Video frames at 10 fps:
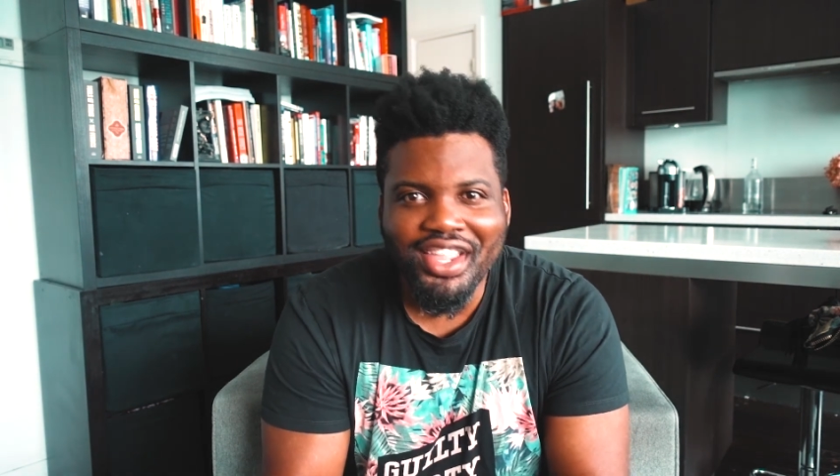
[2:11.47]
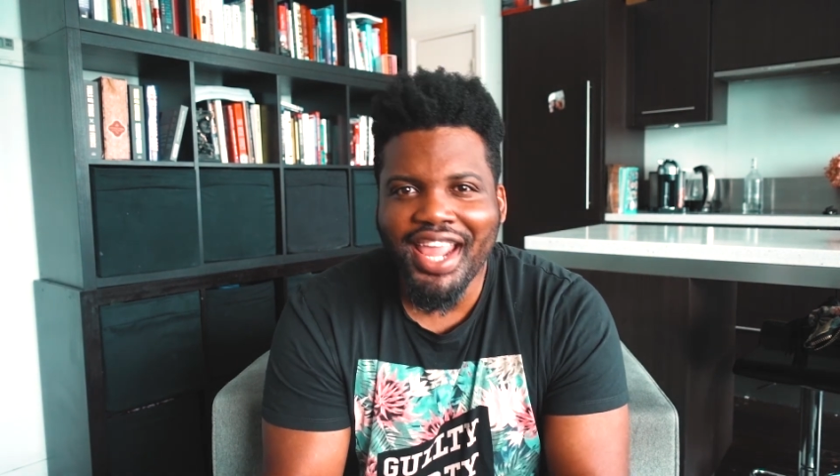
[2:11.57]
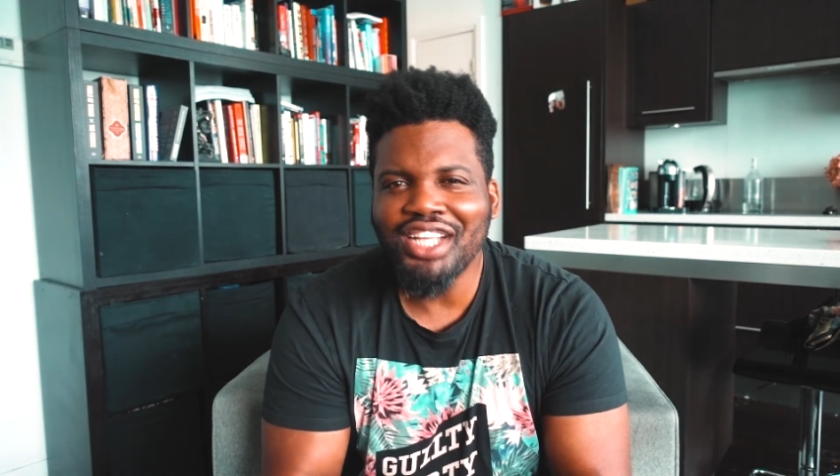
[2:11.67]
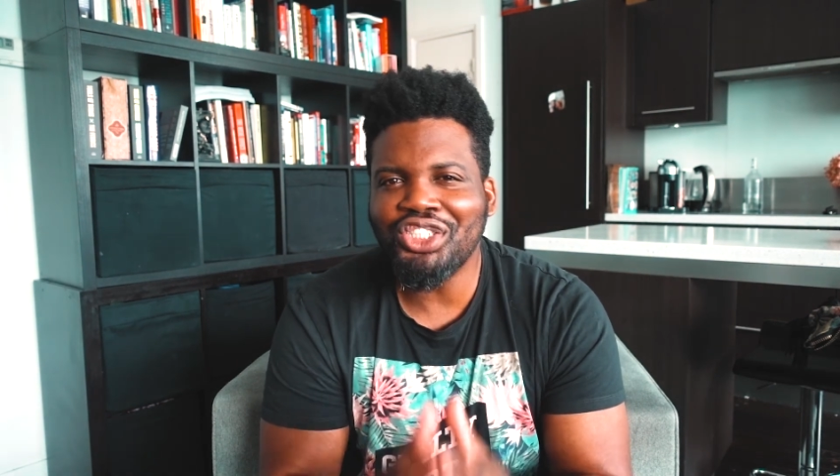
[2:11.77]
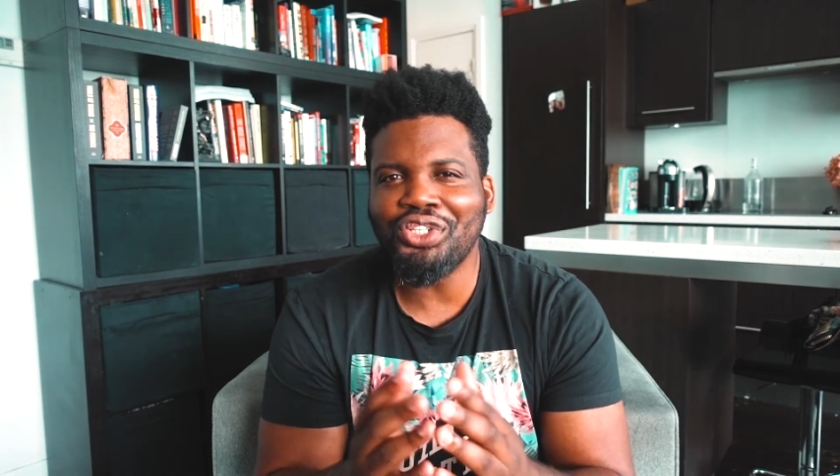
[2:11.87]

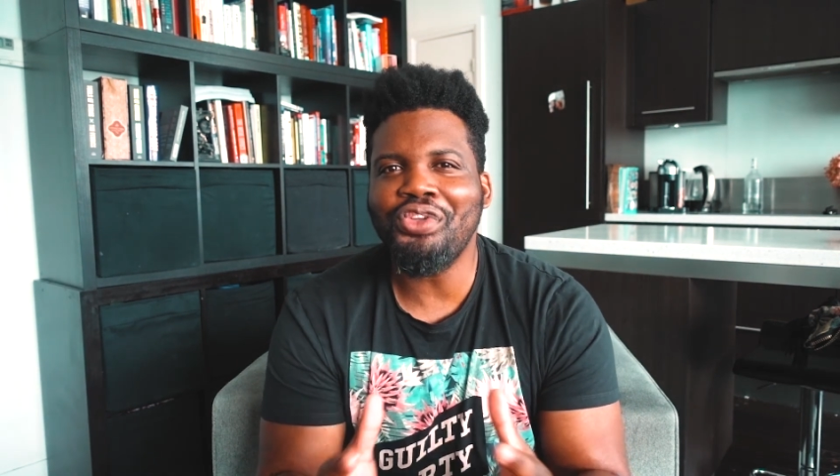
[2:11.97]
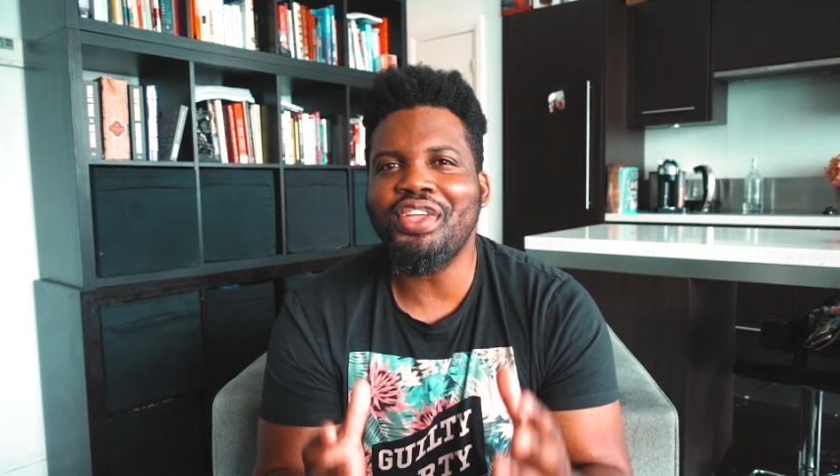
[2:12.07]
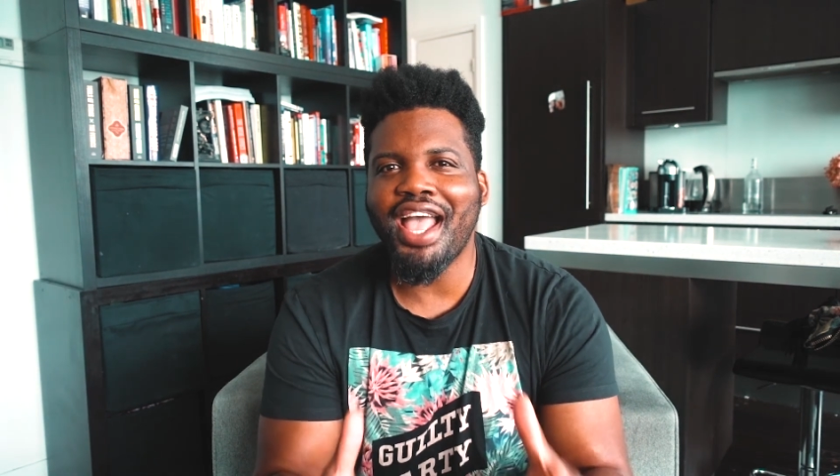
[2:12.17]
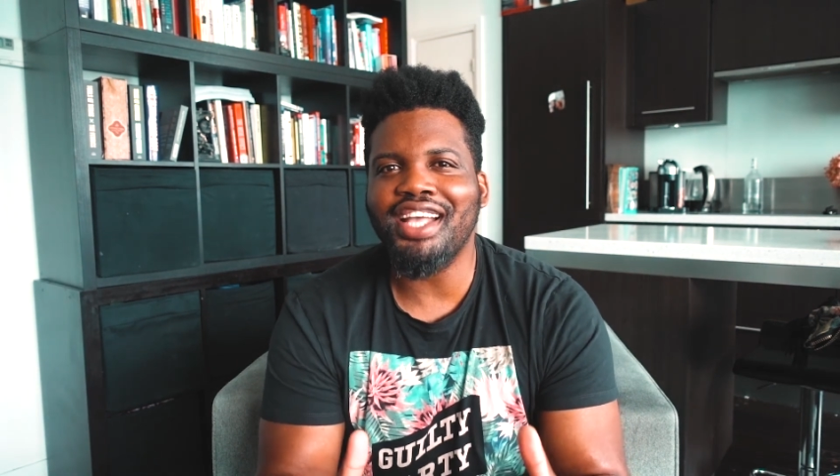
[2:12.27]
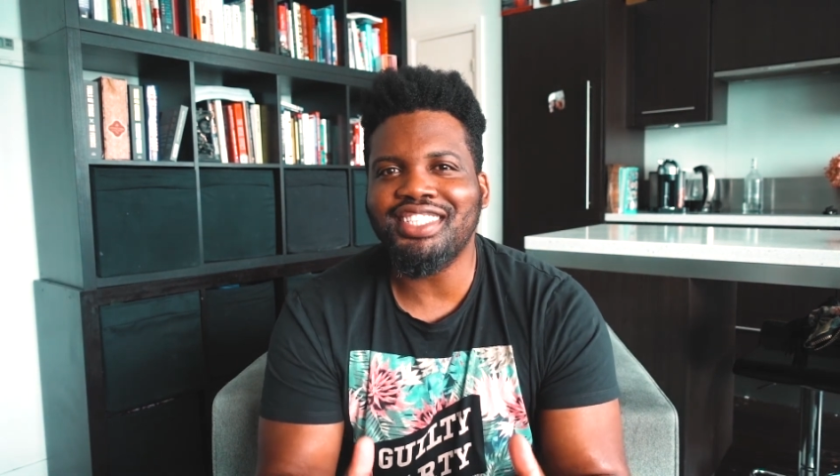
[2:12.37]
kind of show you
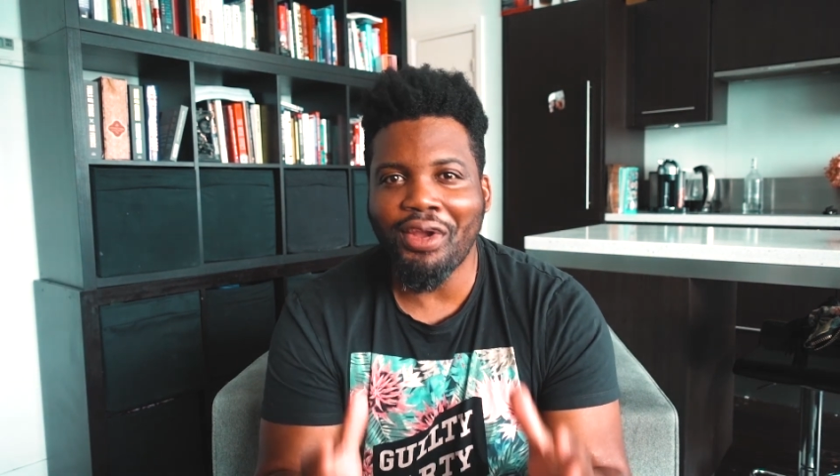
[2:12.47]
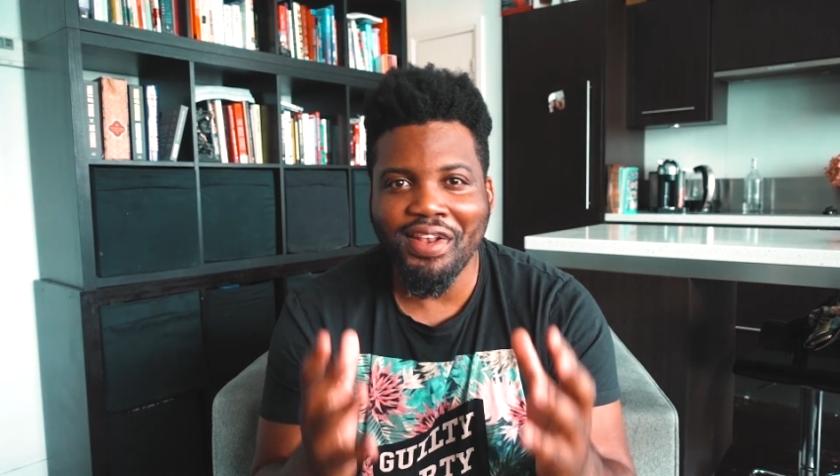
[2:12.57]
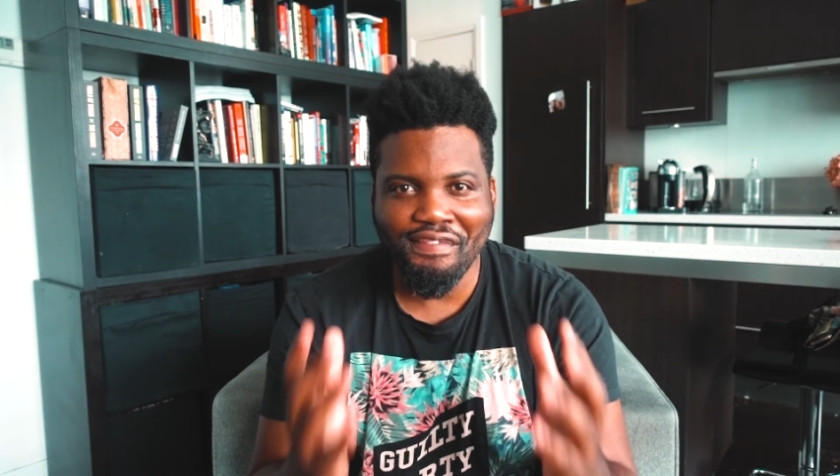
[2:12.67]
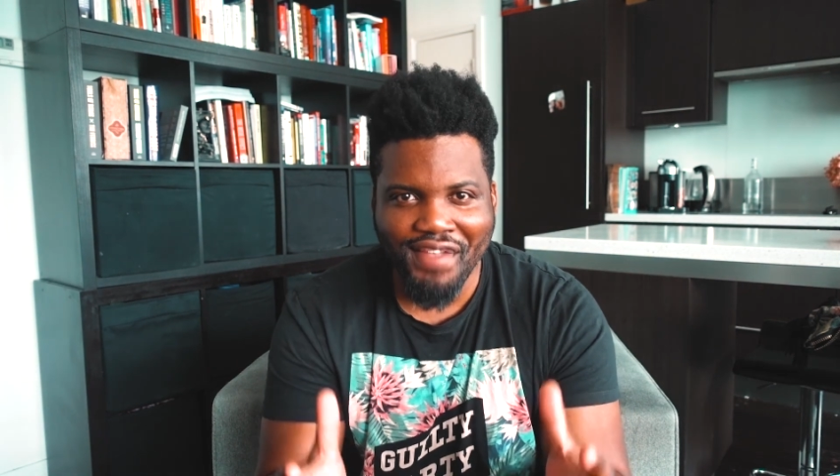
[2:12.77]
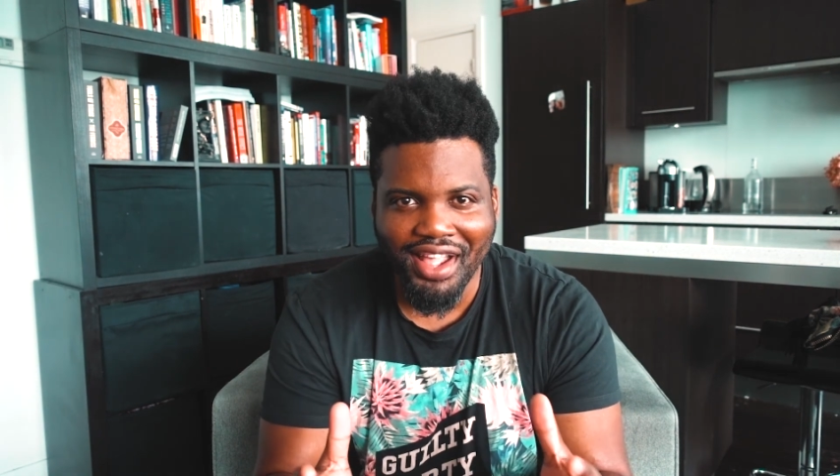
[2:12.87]
guys how it
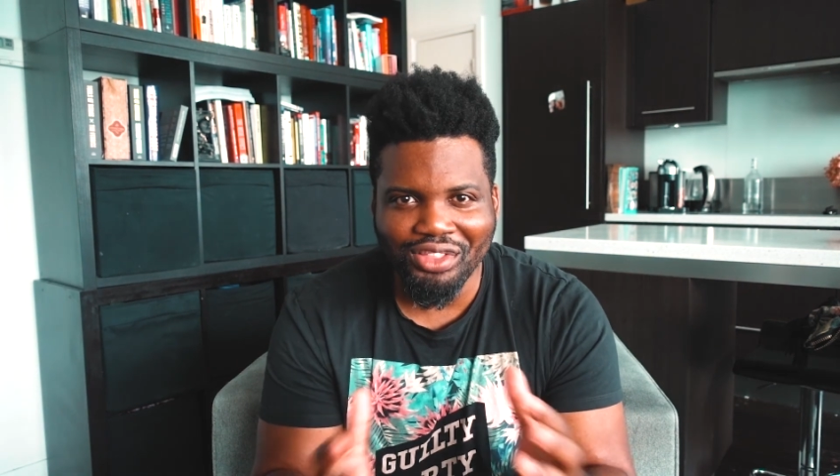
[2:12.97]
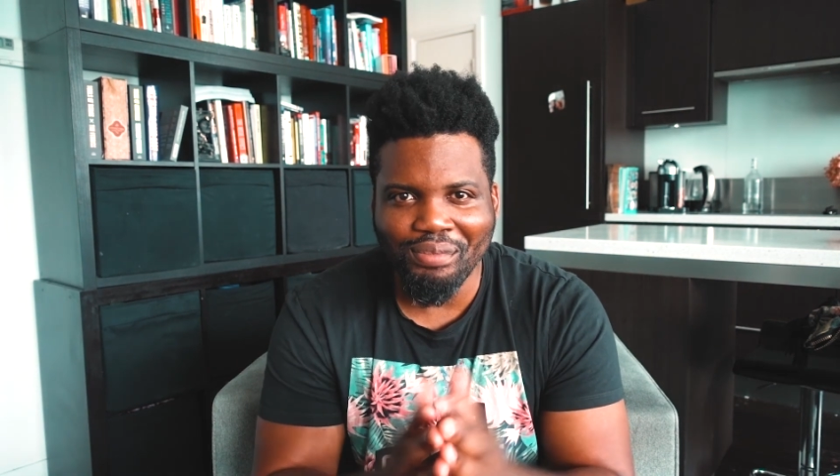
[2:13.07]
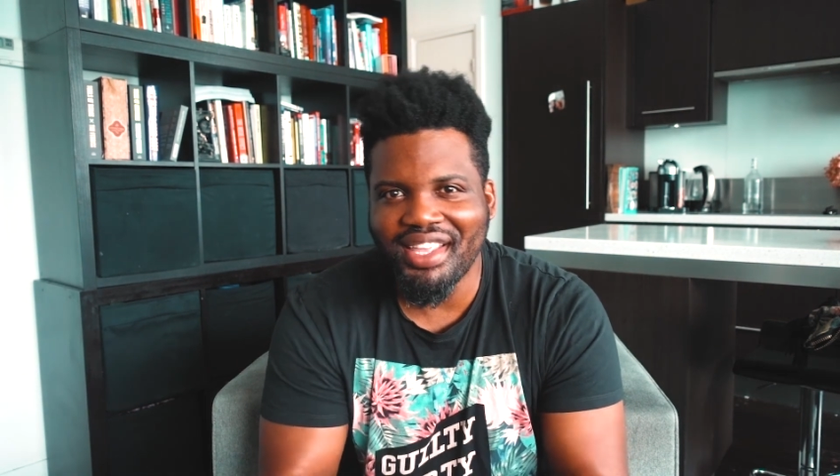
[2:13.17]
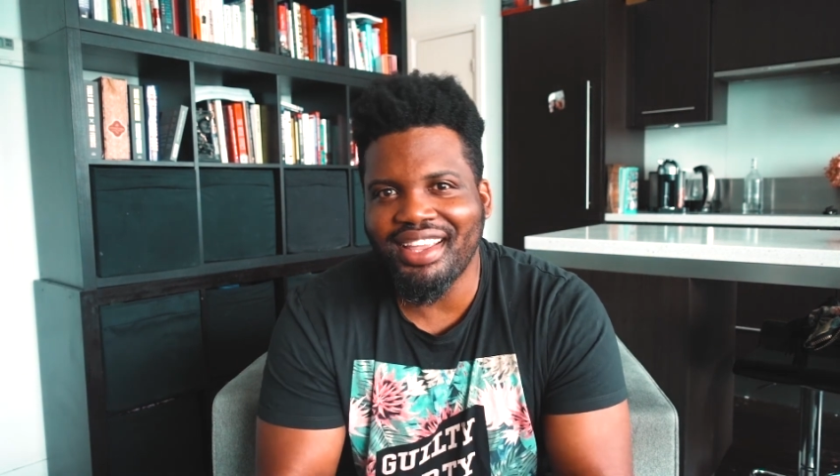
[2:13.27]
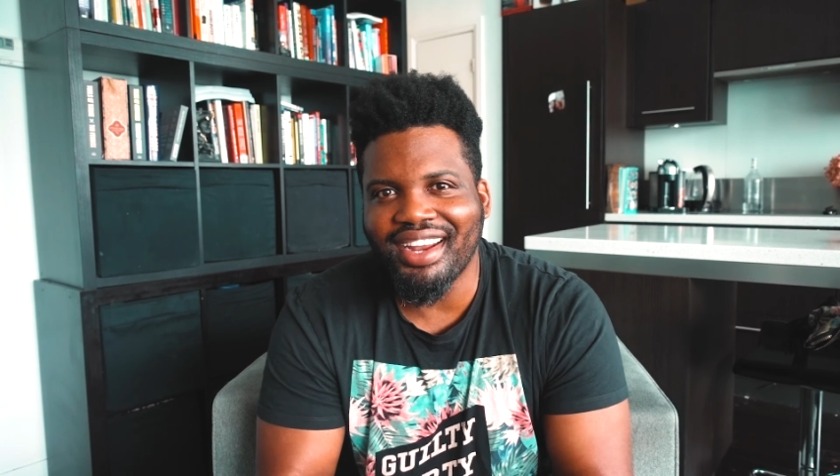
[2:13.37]
felt to
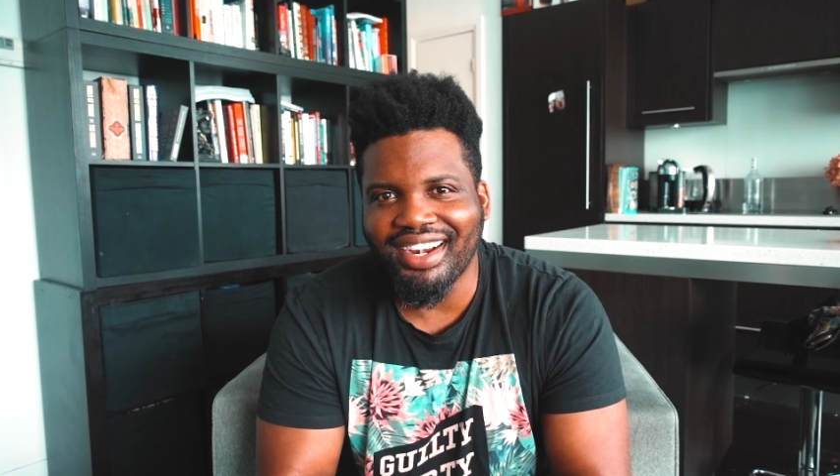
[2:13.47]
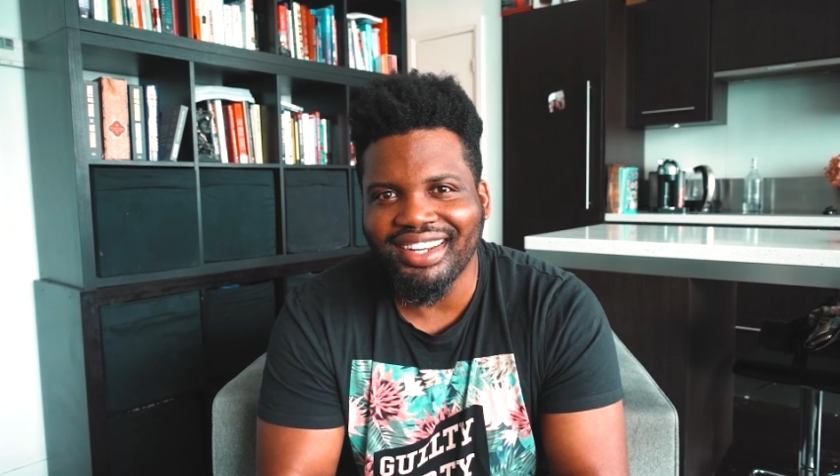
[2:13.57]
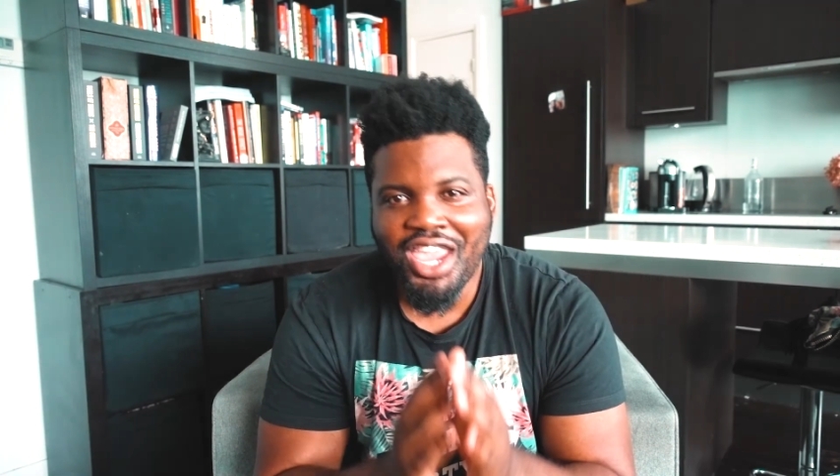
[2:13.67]
be there.